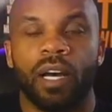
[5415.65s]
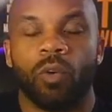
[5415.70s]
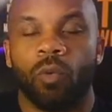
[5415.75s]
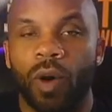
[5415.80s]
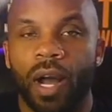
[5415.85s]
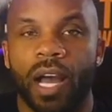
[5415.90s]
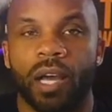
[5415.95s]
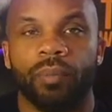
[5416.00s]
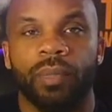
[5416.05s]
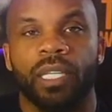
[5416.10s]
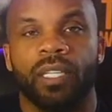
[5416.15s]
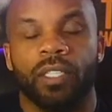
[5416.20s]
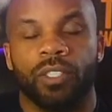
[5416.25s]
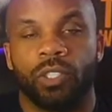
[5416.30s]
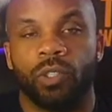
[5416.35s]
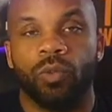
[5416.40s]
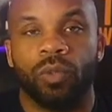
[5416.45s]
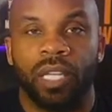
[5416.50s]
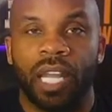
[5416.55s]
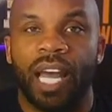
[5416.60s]
Why? Because
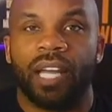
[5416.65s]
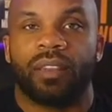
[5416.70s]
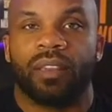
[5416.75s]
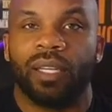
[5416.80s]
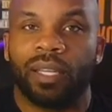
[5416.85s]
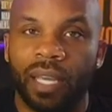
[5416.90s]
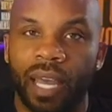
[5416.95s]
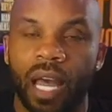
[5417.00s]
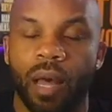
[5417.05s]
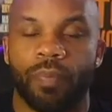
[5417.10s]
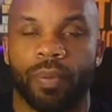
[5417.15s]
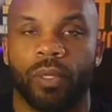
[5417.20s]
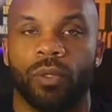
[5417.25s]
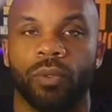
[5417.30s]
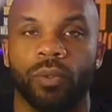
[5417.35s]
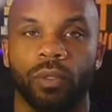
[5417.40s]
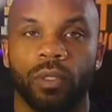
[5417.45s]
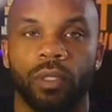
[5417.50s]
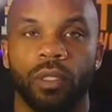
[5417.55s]
you lack the capital.